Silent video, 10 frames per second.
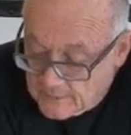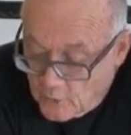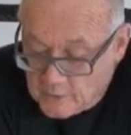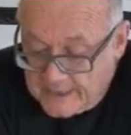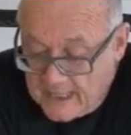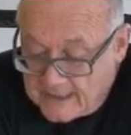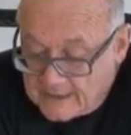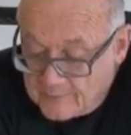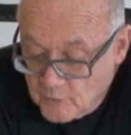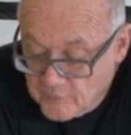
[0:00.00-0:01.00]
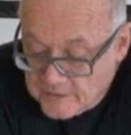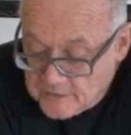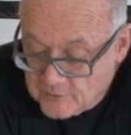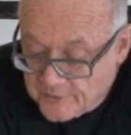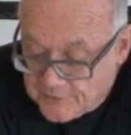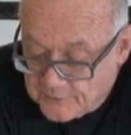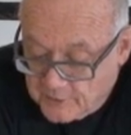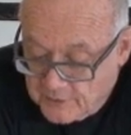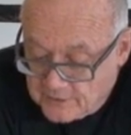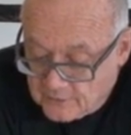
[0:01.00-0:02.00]
Okay, I can move into a
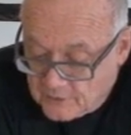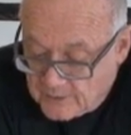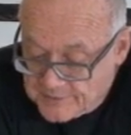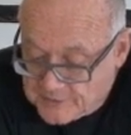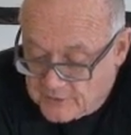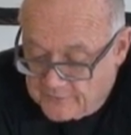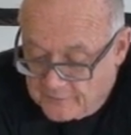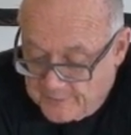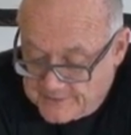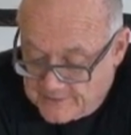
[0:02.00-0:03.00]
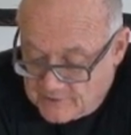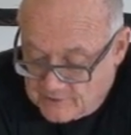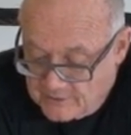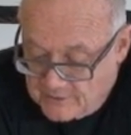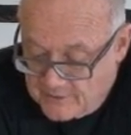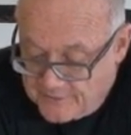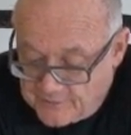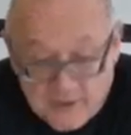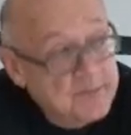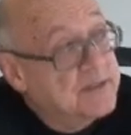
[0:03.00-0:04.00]
third or observer position, a
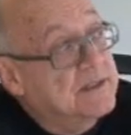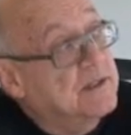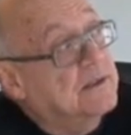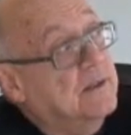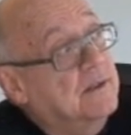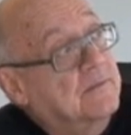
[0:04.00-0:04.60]
third position,